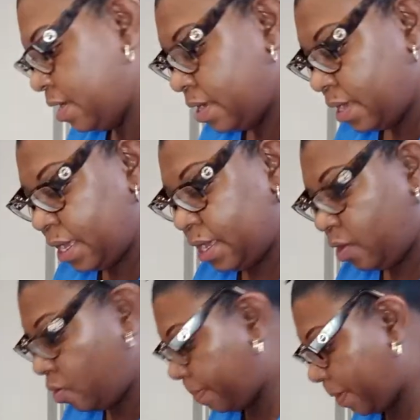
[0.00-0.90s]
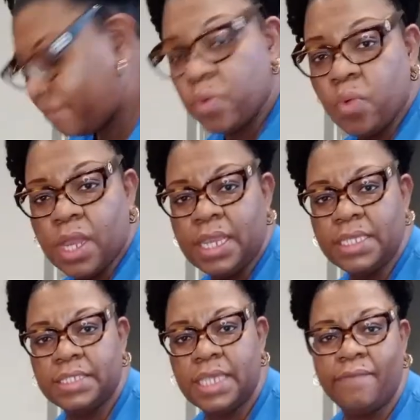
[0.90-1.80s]
I hope everyone
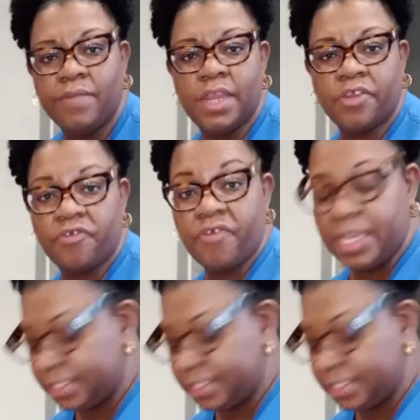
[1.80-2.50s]
is having a great